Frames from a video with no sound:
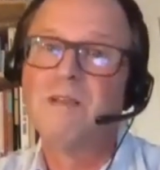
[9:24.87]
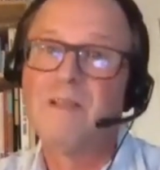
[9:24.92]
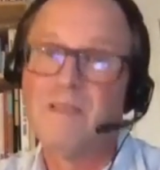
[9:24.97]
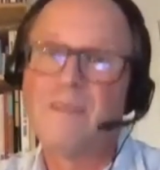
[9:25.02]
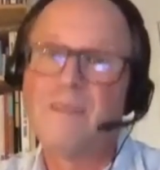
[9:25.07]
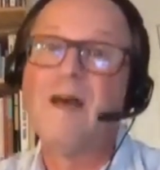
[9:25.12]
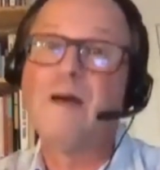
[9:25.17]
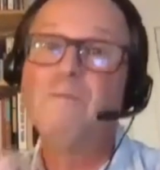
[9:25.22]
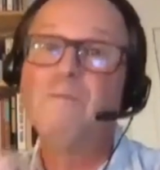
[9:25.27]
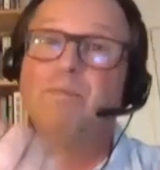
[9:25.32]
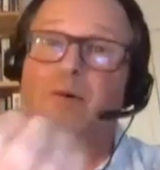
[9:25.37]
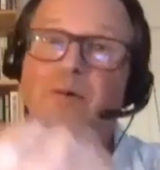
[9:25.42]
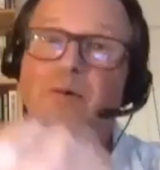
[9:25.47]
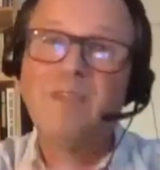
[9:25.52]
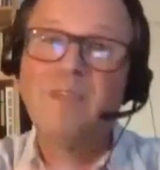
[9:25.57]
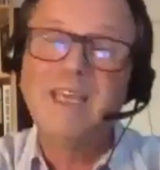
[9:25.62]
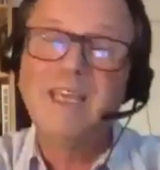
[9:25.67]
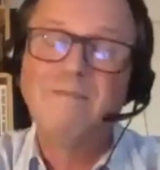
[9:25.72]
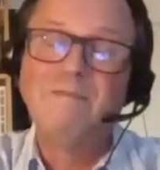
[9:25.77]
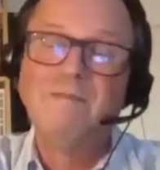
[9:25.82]
they'll put
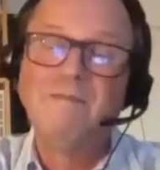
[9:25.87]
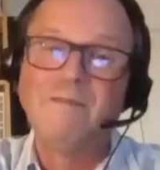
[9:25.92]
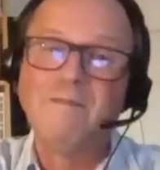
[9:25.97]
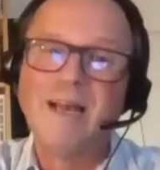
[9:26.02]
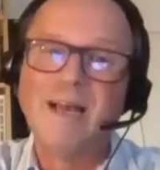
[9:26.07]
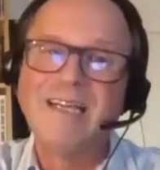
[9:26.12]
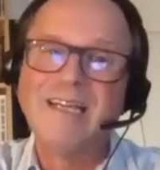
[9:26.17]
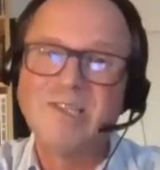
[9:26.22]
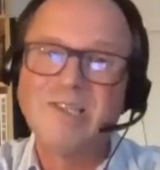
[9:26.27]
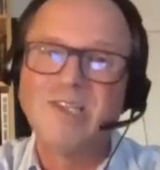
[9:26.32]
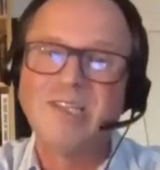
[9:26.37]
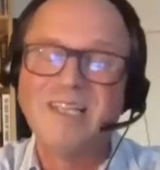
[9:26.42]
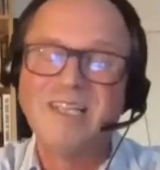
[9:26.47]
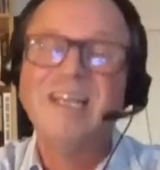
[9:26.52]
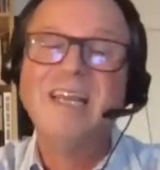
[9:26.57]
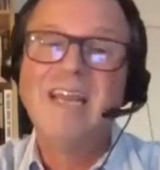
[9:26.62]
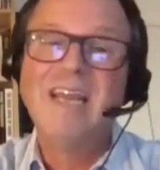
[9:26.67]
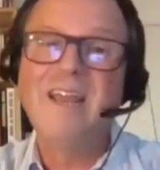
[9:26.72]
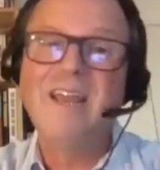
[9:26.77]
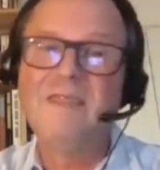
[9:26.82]
the information
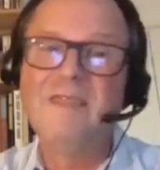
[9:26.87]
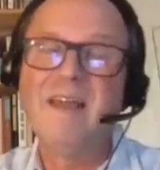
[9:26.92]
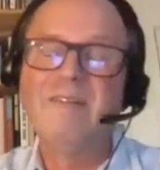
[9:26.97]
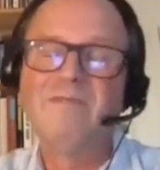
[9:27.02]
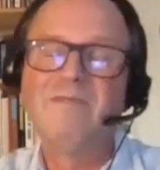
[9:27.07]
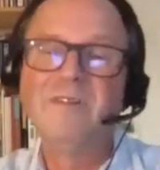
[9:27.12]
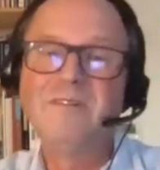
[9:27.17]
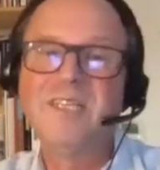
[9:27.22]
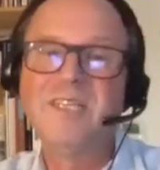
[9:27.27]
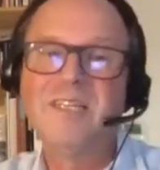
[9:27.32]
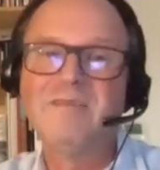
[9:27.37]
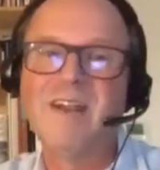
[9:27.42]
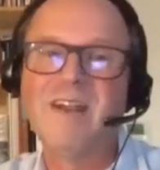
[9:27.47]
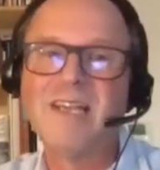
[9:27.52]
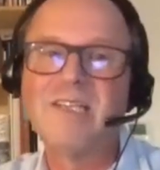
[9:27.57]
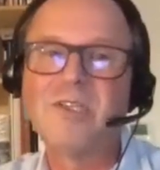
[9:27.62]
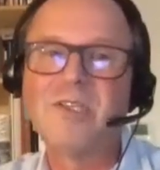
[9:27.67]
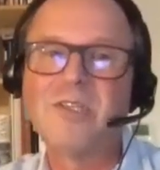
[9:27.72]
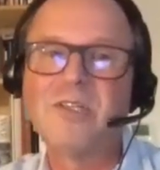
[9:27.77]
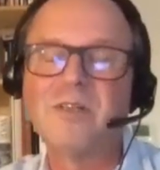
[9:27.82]
in their routing
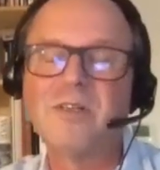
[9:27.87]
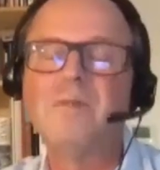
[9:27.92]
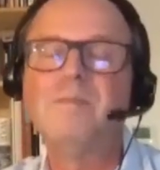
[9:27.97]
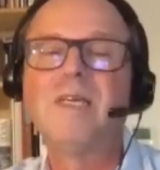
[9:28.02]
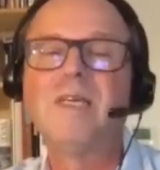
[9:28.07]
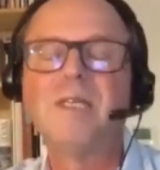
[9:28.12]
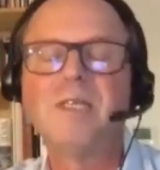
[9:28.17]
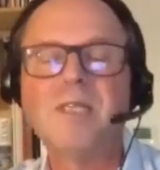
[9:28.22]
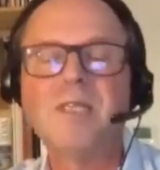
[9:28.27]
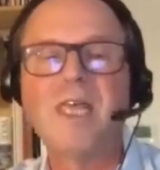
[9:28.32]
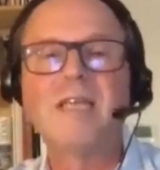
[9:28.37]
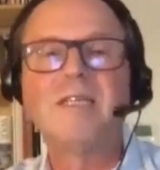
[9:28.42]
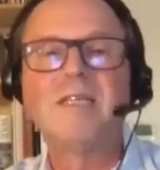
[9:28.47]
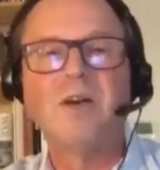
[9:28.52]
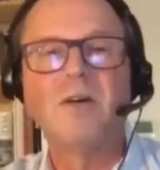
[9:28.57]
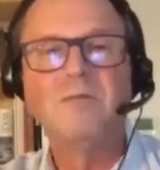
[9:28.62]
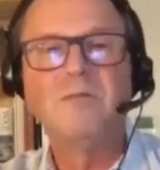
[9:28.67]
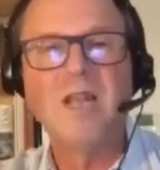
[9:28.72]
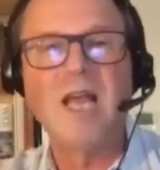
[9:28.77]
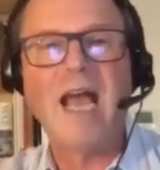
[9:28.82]
registry, because they
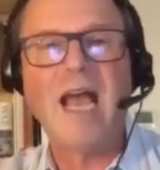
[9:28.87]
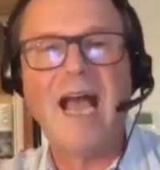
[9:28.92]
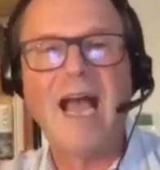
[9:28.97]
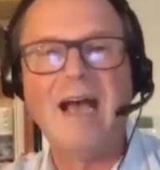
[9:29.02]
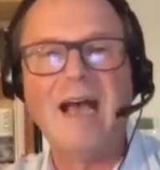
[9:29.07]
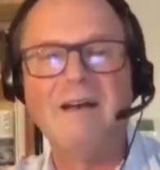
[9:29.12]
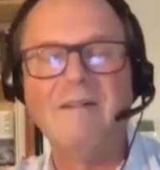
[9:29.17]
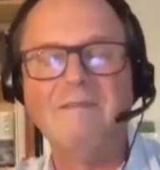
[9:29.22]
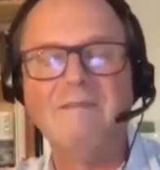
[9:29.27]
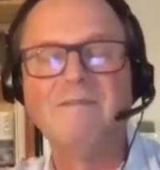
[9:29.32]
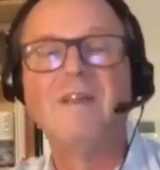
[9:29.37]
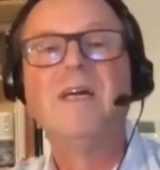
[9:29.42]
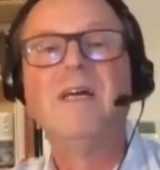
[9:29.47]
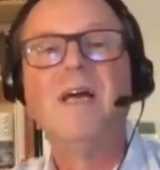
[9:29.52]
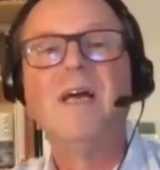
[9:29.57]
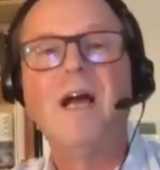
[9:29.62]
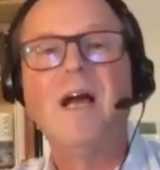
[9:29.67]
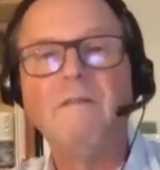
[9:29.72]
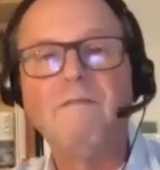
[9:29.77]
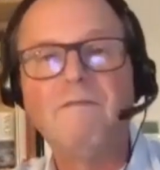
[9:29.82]
don't have
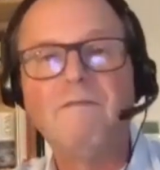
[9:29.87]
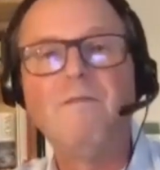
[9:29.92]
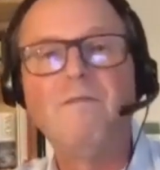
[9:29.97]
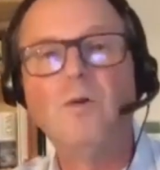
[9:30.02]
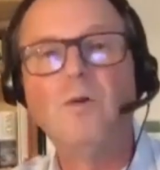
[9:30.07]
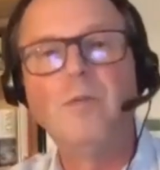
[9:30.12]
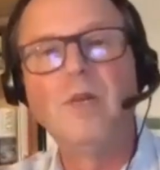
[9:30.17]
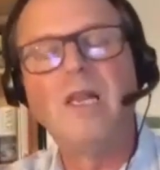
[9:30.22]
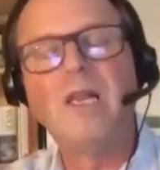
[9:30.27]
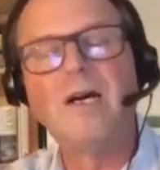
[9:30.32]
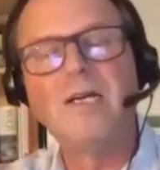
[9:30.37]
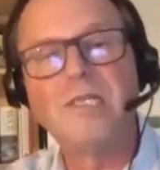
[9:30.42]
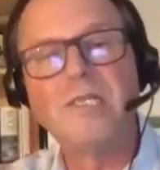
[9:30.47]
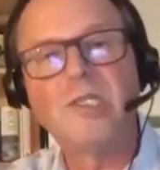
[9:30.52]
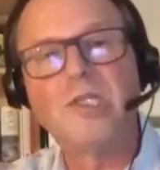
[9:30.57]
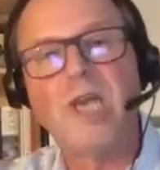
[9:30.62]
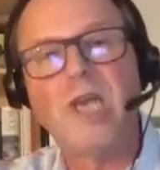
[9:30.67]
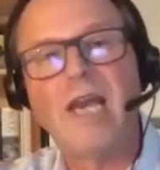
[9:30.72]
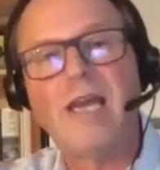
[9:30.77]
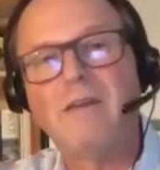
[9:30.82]
a formalized
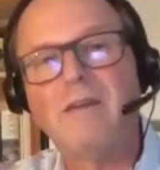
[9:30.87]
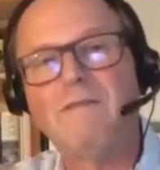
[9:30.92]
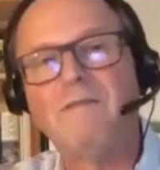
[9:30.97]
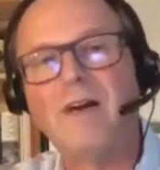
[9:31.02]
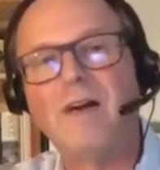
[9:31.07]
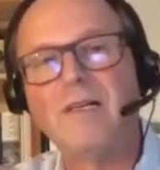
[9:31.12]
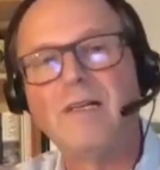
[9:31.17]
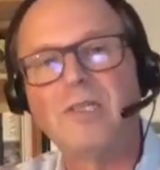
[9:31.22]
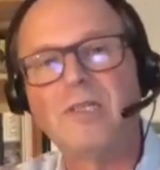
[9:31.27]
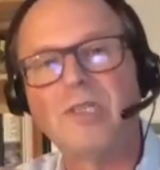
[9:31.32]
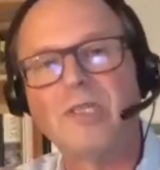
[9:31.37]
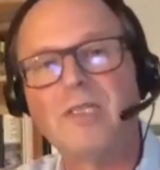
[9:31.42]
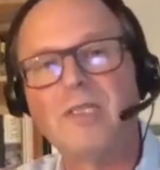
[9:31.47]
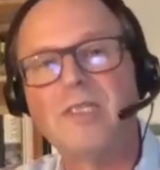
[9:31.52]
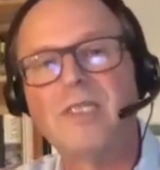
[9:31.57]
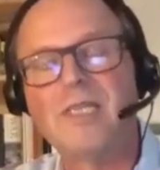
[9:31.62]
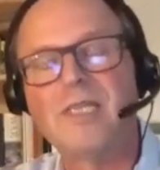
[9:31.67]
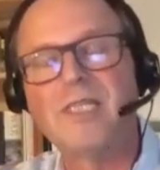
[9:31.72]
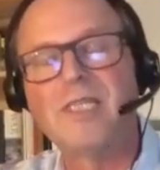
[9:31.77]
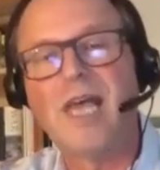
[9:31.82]
check
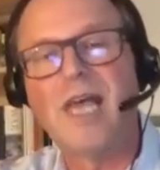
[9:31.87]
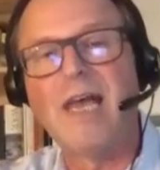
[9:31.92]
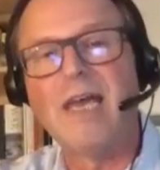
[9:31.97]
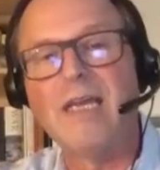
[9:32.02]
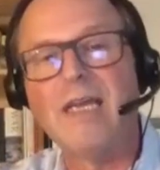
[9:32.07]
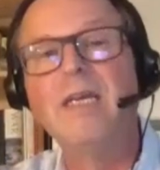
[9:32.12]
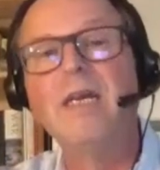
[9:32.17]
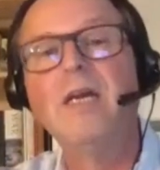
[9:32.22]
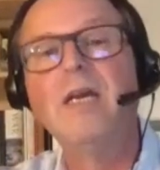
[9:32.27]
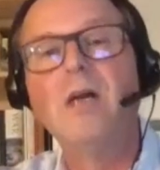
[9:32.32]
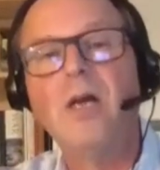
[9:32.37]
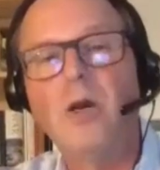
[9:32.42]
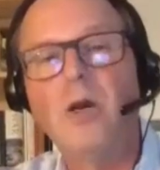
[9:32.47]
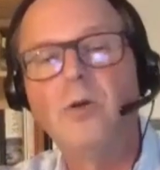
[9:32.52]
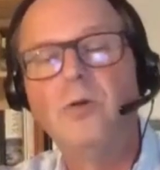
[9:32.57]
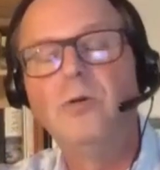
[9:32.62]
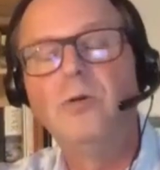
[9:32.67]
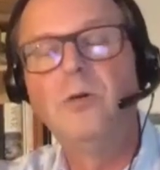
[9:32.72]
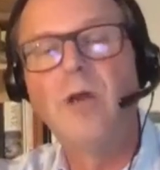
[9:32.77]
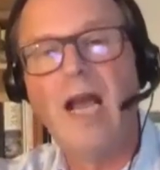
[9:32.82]
function to say
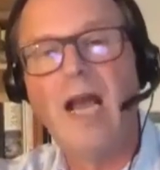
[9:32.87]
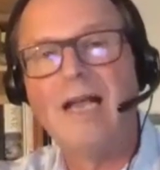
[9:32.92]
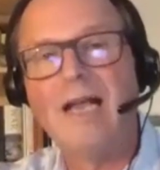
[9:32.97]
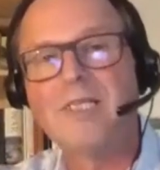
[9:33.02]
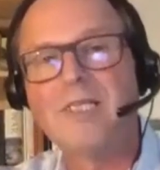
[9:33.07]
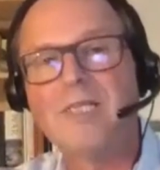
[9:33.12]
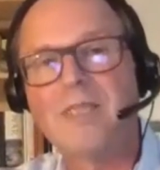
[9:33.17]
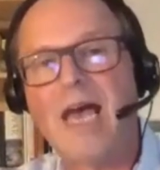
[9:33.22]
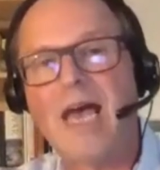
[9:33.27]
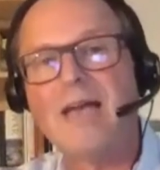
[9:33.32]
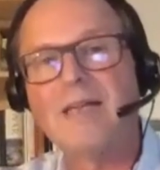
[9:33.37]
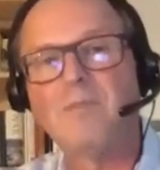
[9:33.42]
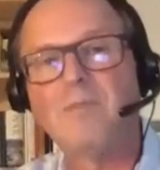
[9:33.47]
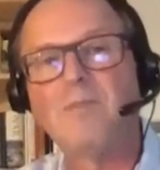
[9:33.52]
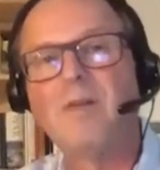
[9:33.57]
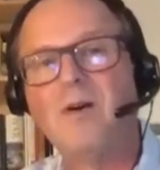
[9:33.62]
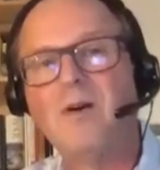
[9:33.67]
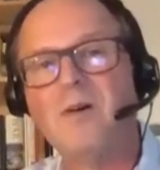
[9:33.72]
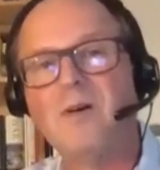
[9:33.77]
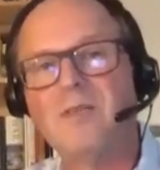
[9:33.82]
who has that
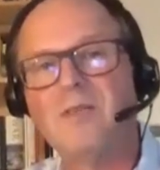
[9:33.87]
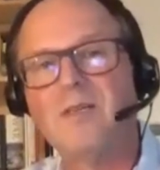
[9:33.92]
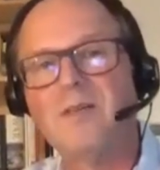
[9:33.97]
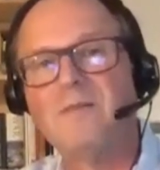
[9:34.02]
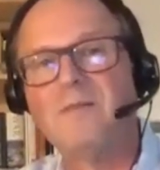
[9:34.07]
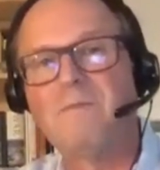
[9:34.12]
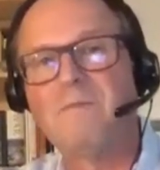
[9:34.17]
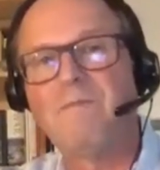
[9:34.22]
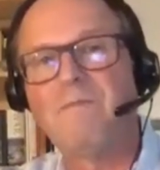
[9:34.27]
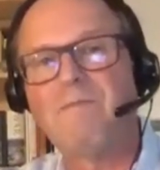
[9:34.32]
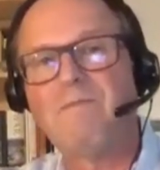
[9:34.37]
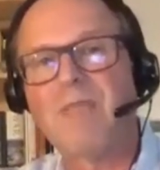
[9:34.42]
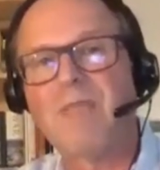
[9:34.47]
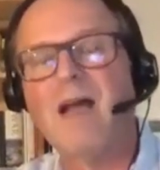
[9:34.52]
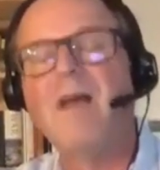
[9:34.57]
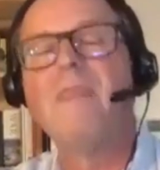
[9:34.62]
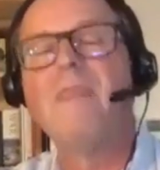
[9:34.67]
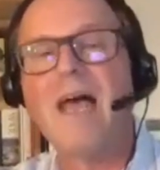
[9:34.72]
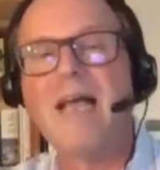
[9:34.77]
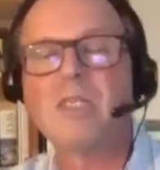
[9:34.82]
block.
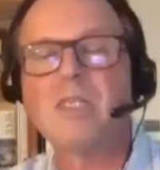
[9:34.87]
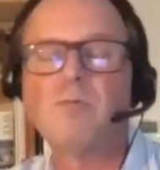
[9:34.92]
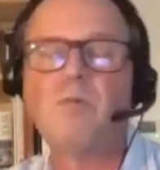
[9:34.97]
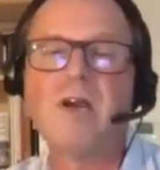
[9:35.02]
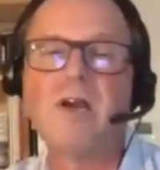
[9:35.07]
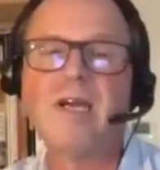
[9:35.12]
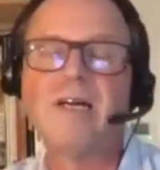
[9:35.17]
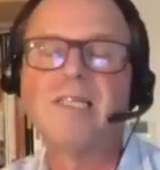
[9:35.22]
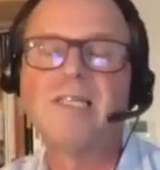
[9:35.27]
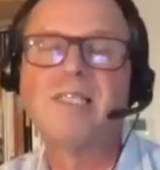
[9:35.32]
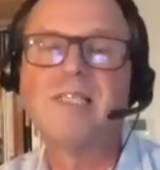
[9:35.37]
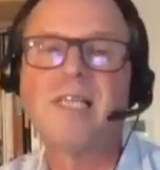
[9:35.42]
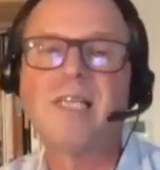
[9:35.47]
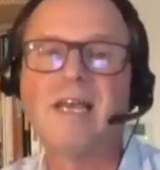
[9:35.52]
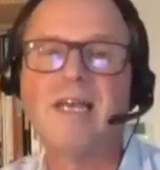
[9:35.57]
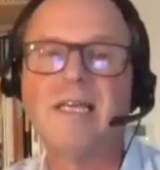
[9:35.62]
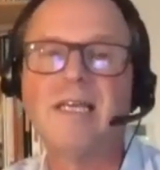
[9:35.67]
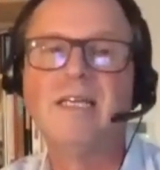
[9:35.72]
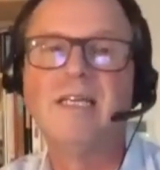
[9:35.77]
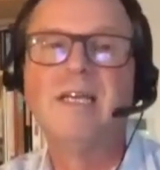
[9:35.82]
And that's why I
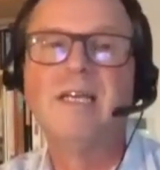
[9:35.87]
say